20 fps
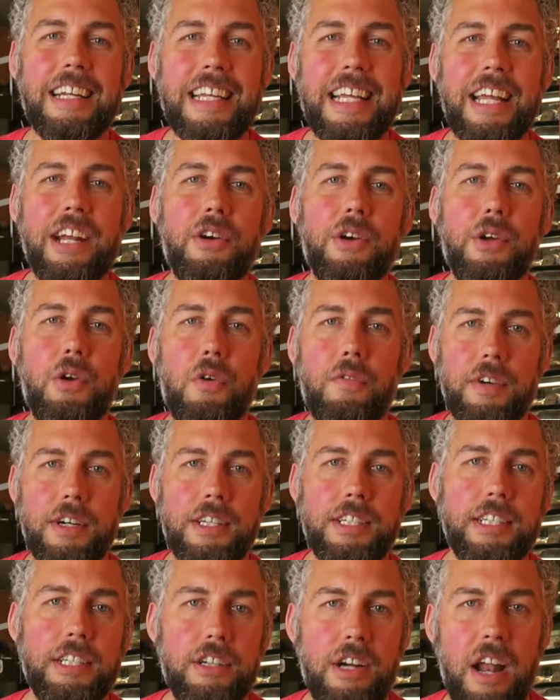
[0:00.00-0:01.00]
going to carry
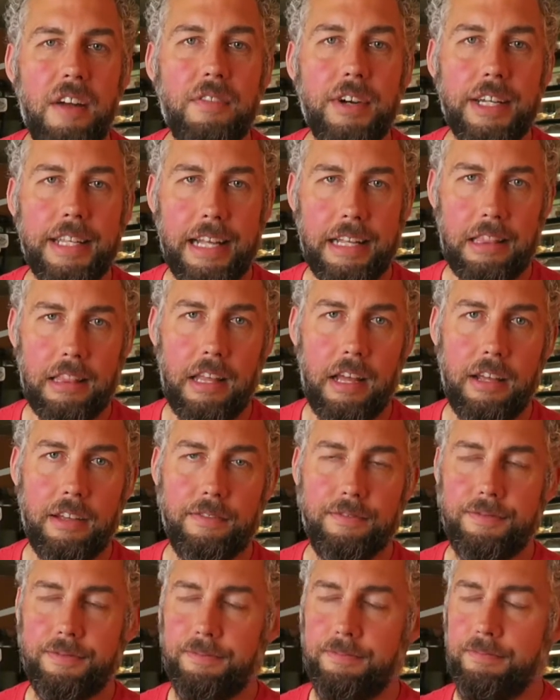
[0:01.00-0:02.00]
over to your everyday life.